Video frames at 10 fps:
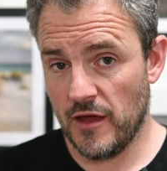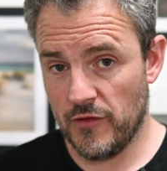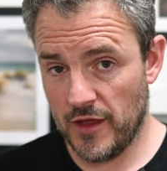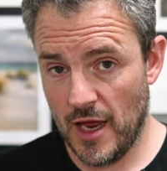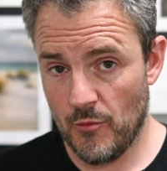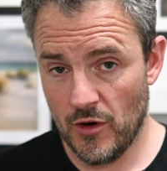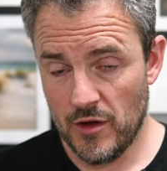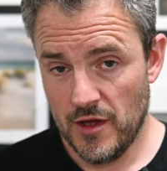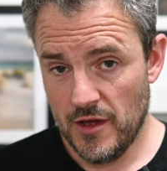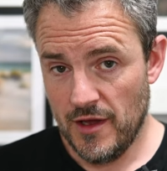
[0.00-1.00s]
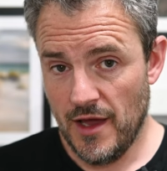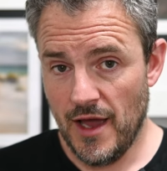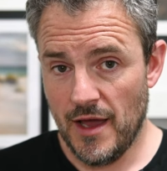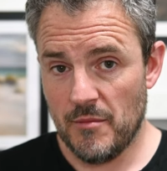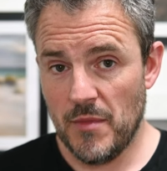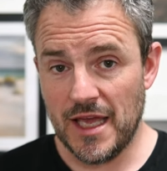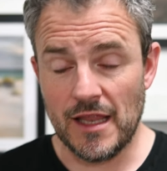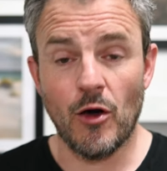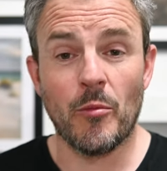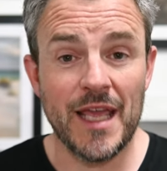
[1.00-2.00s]
to give the camera, make it
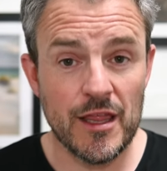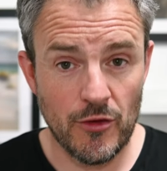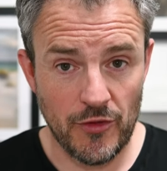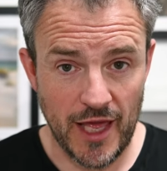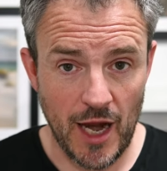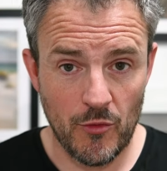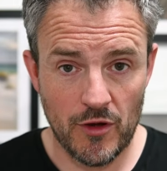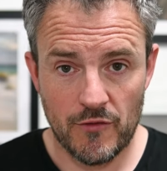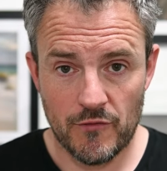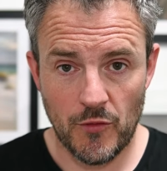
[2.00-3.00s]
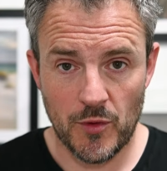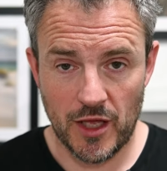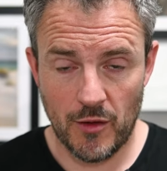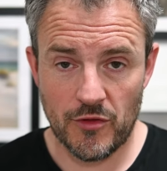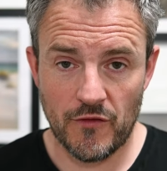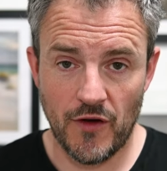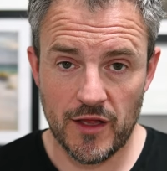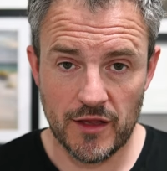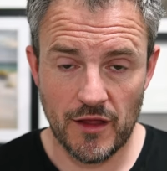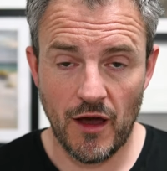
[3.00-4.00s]
a little bit easier on the camera for when it comes to
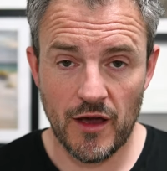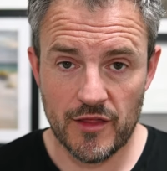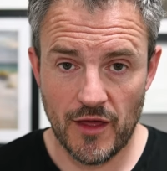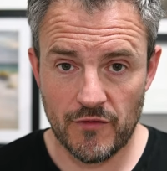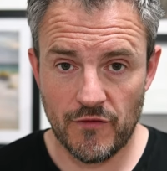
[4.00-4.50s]
finding eyes and